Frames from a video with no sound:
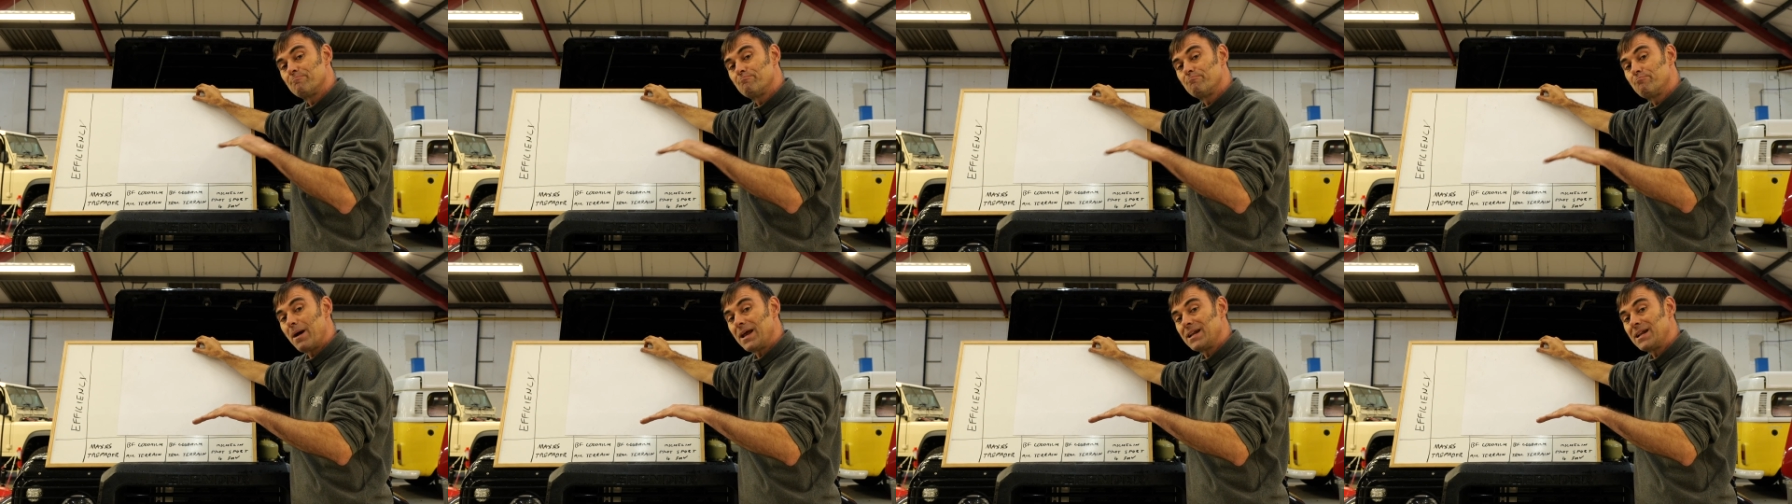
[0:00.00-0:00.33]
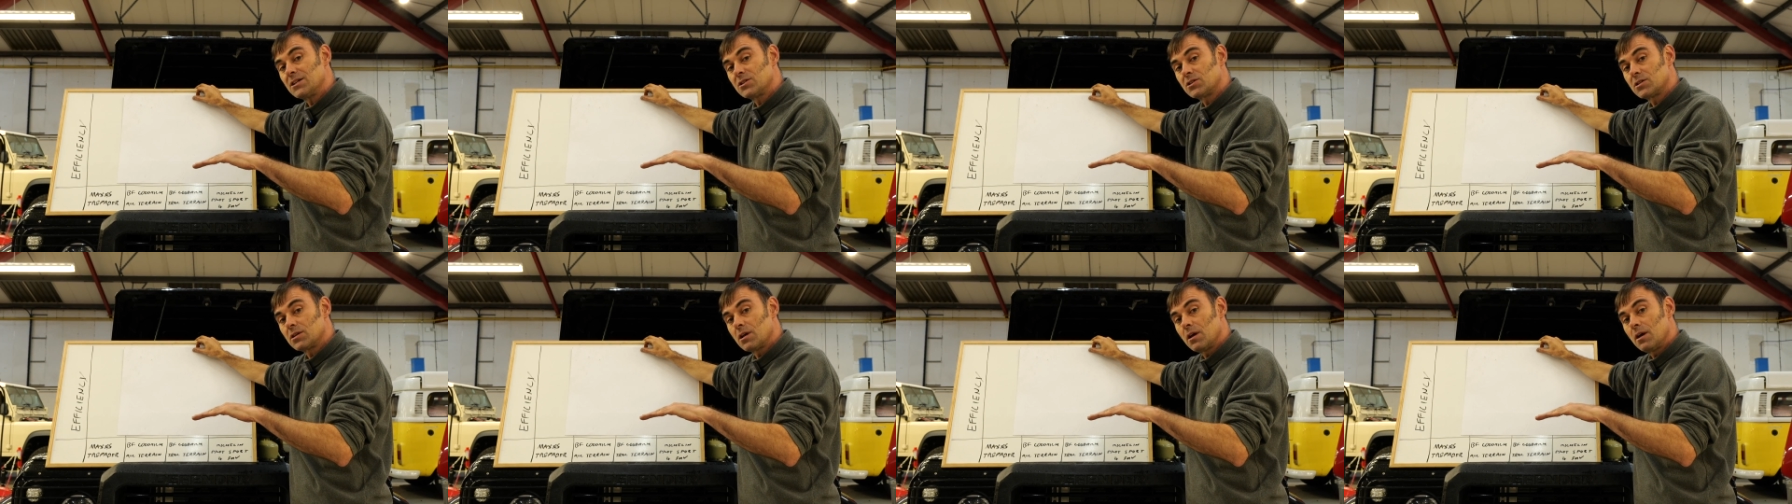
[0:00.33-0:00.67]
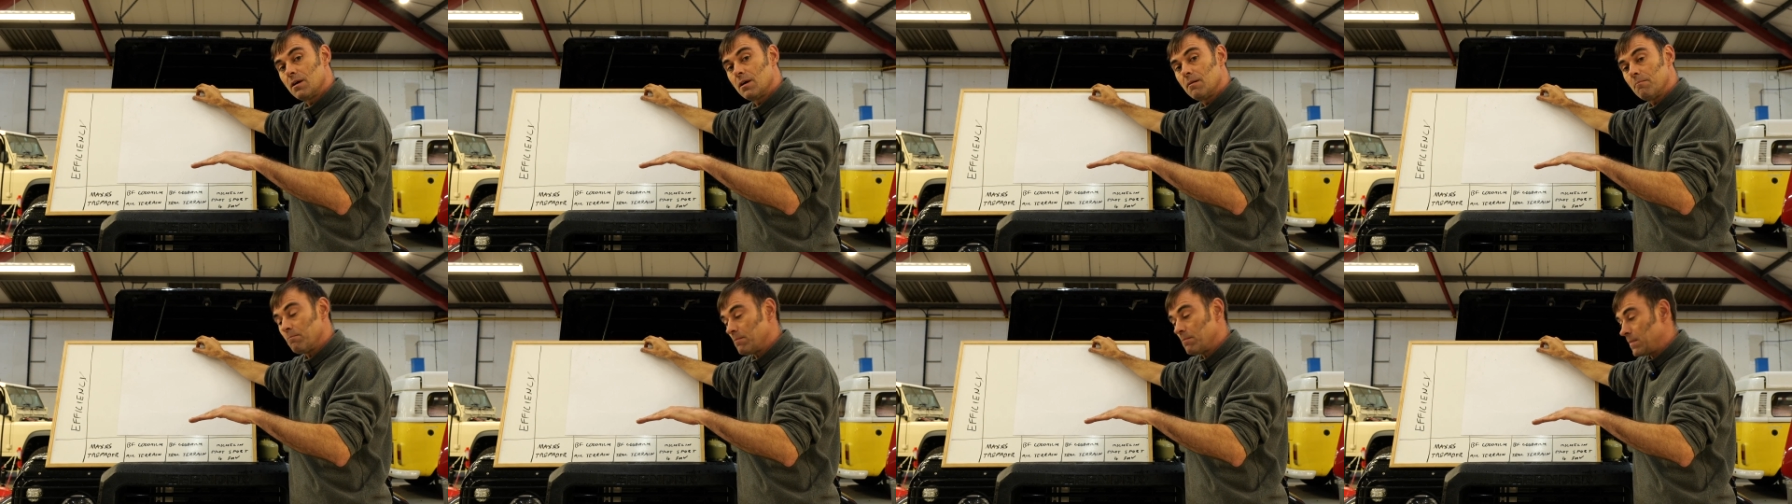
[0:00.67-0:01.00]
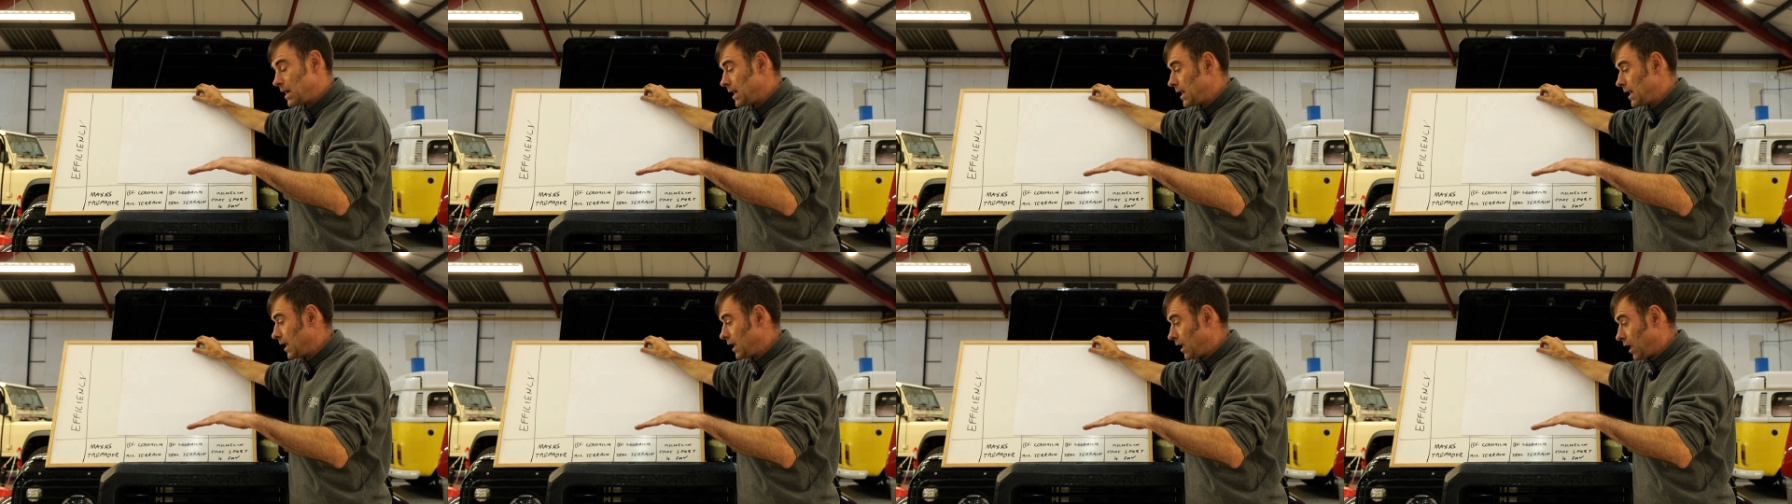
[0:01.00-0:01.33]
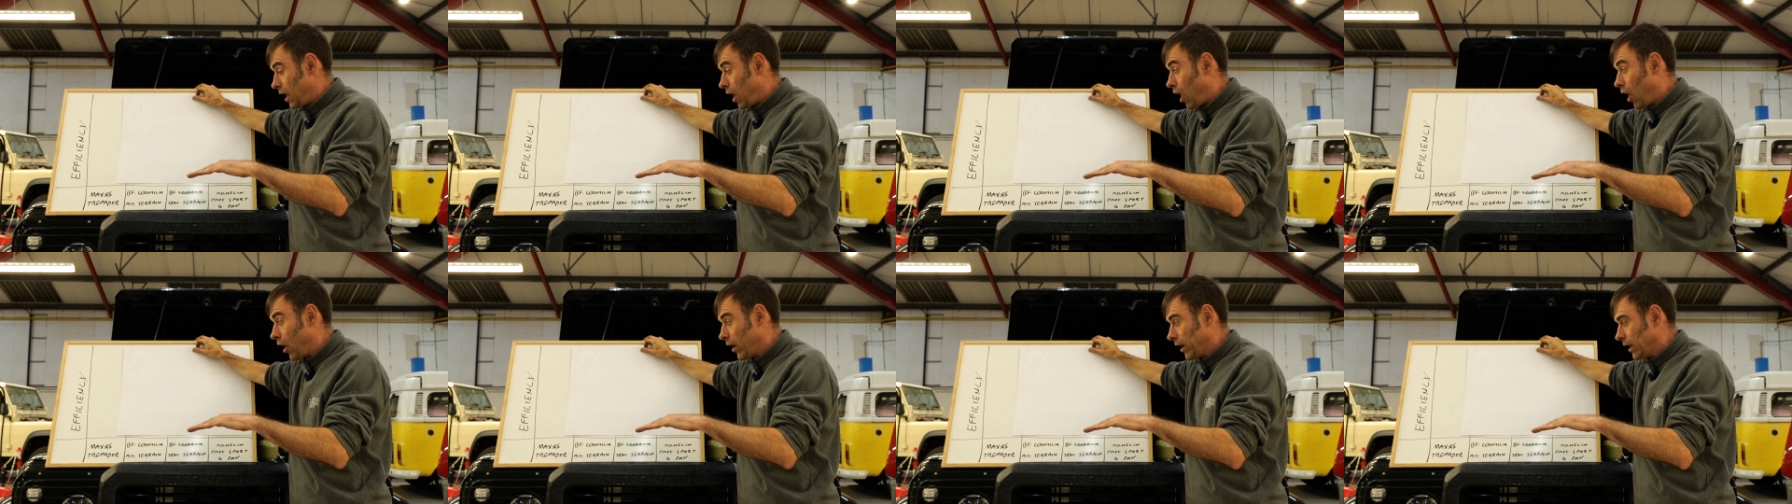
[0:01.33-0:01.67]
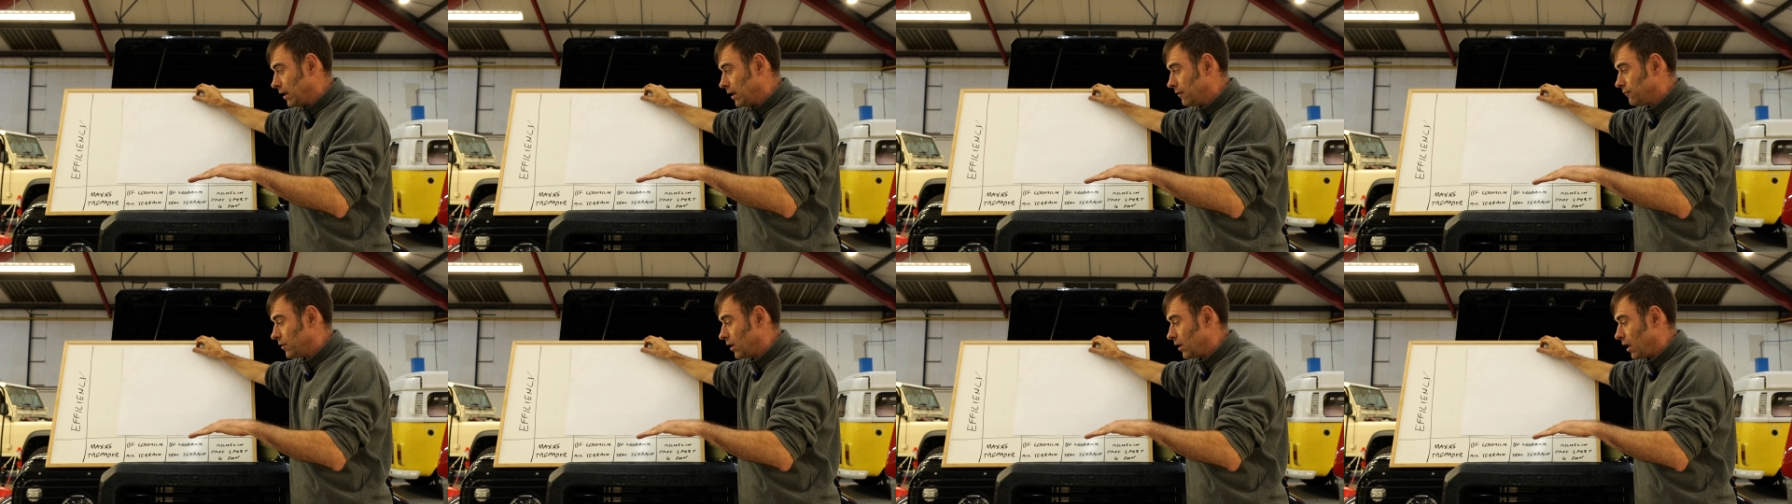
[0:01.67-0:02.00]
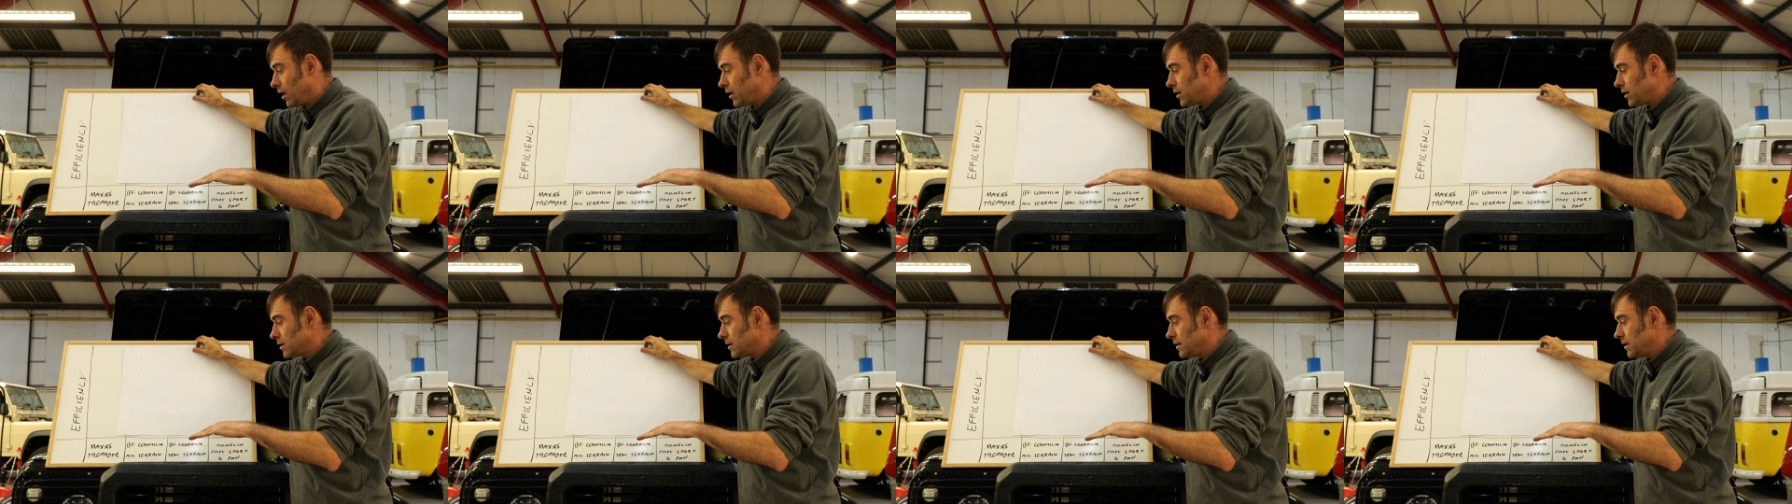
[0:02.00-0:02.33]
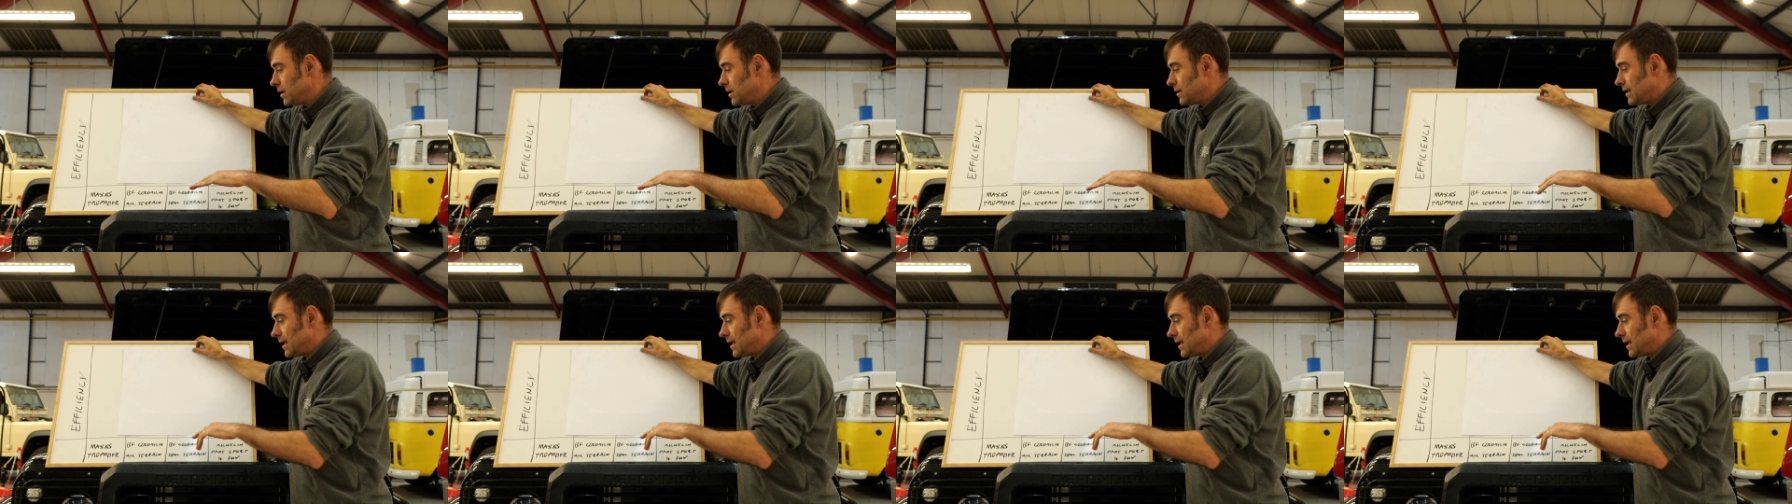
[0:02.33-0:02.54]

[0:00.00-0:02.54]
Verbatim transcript: bench uh, line, if you like.